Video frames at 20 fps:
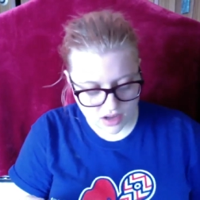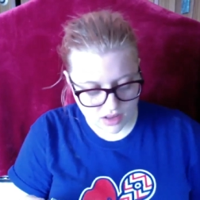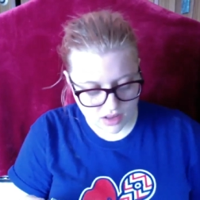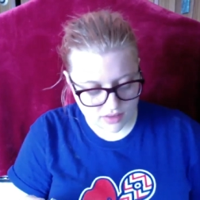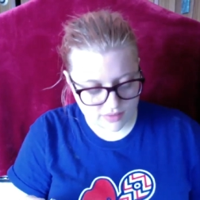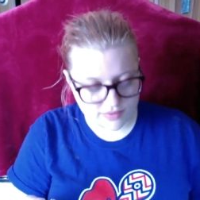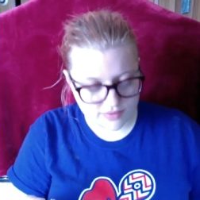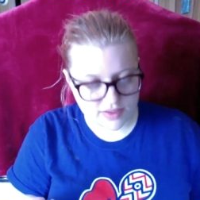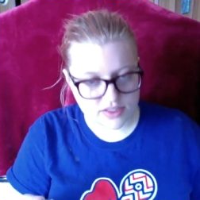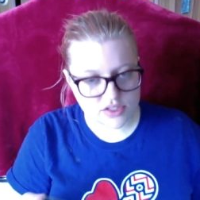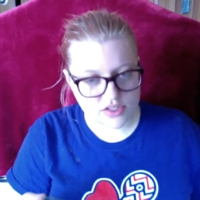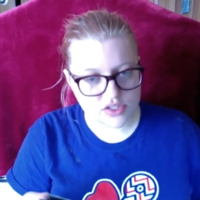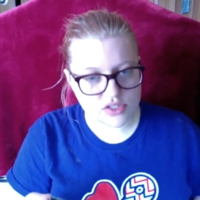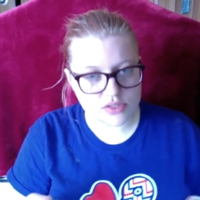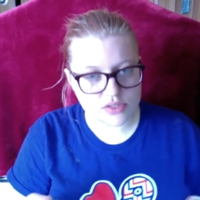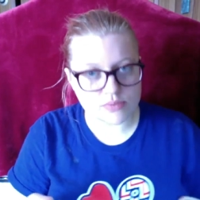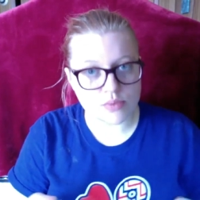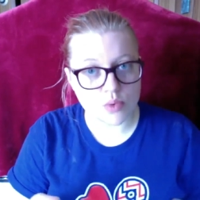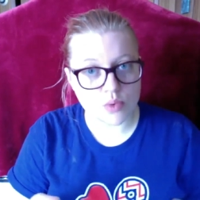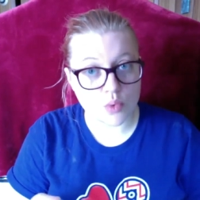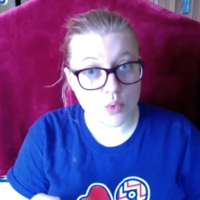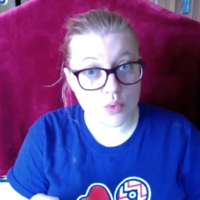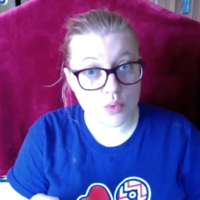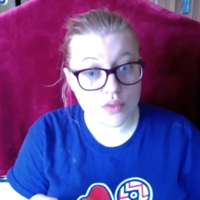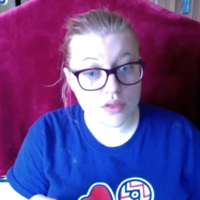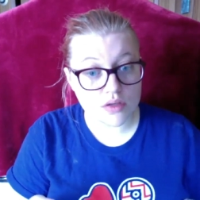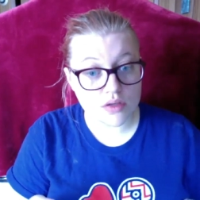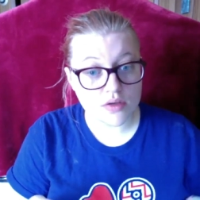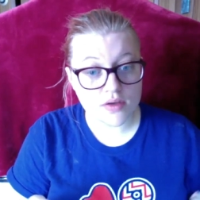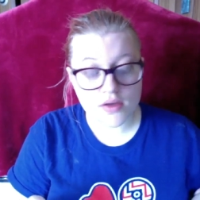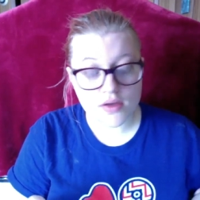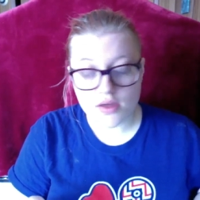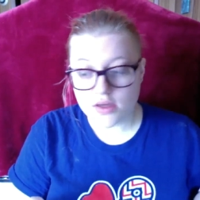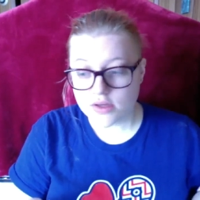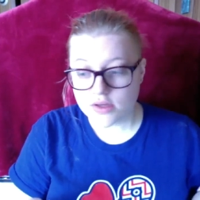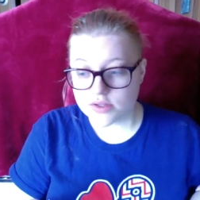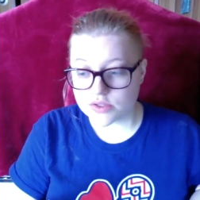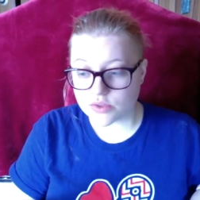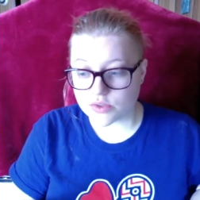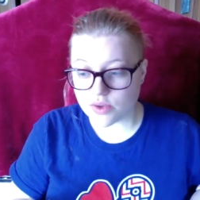all of it smooth
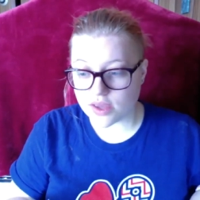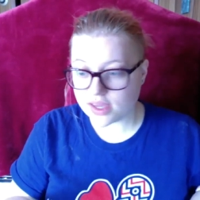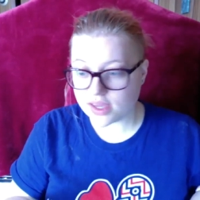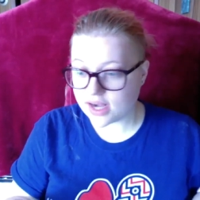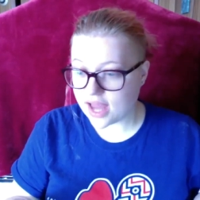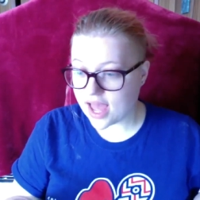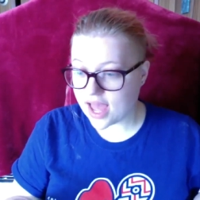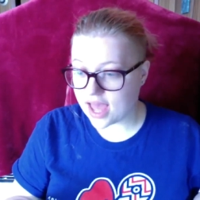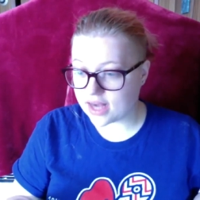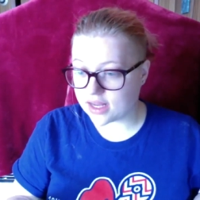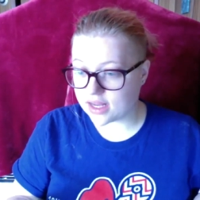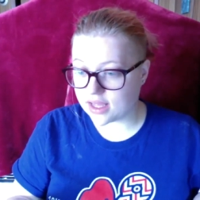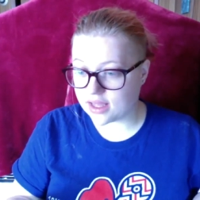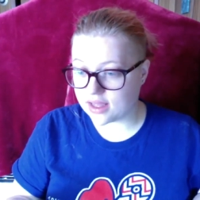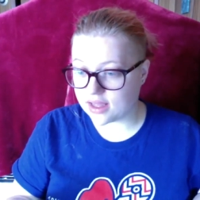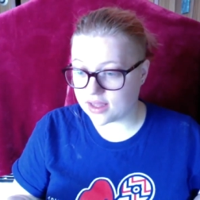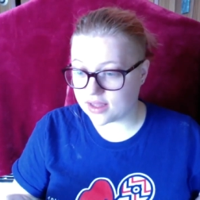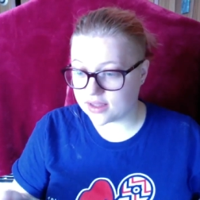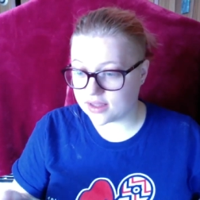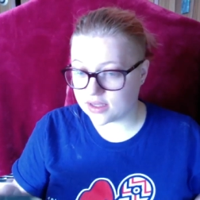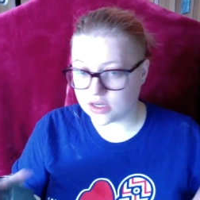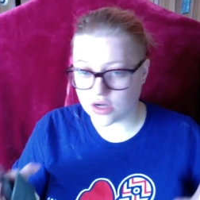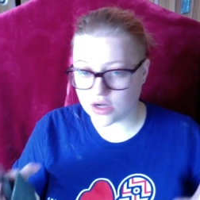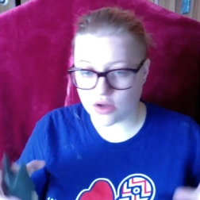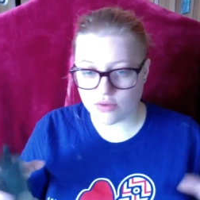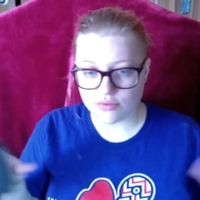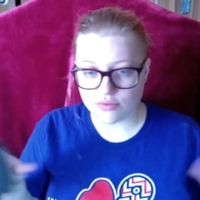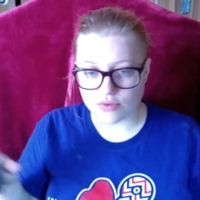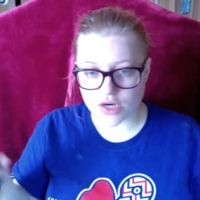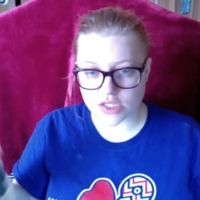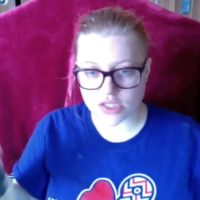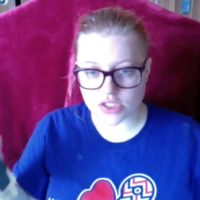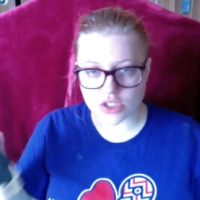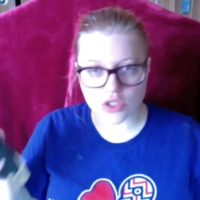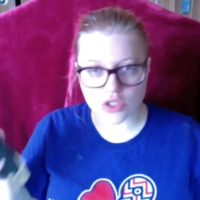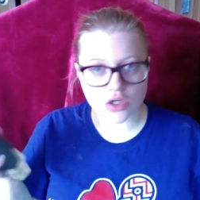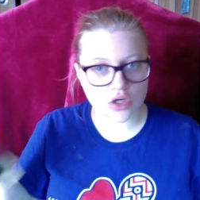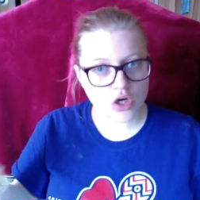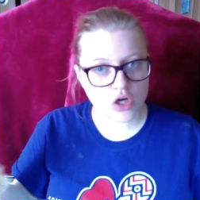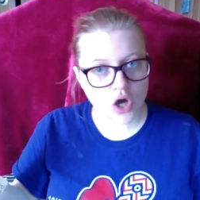so I can add a, you know, fresh
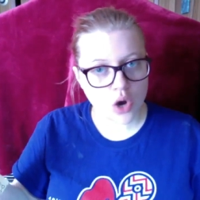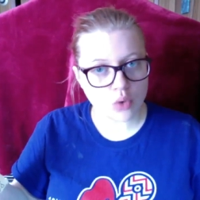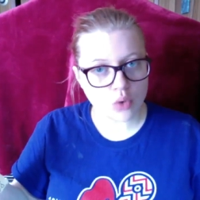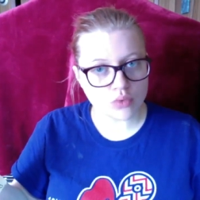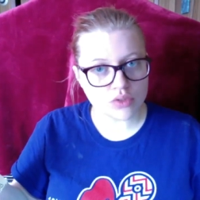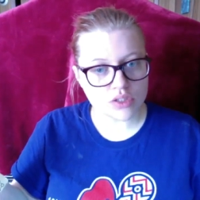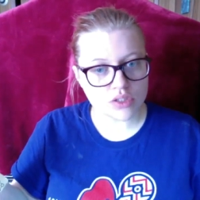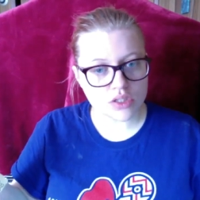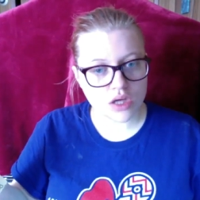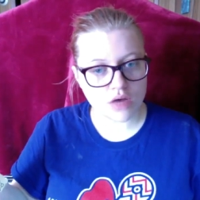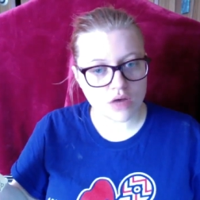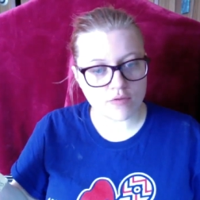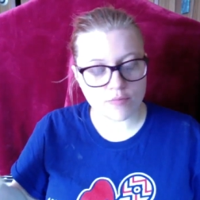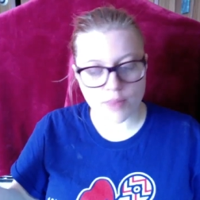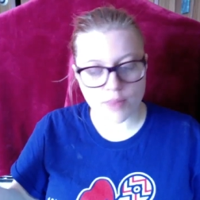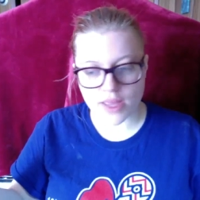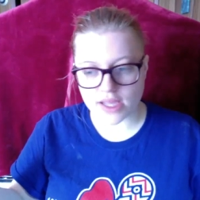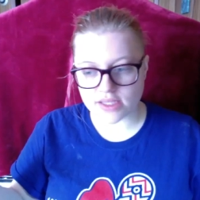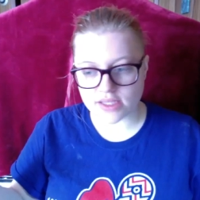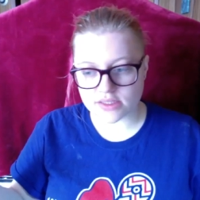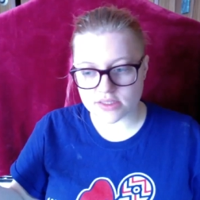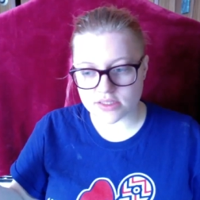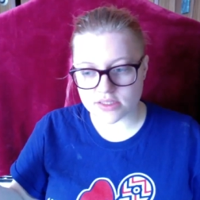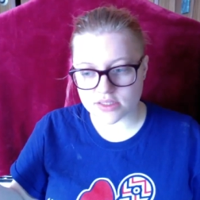coat of paint.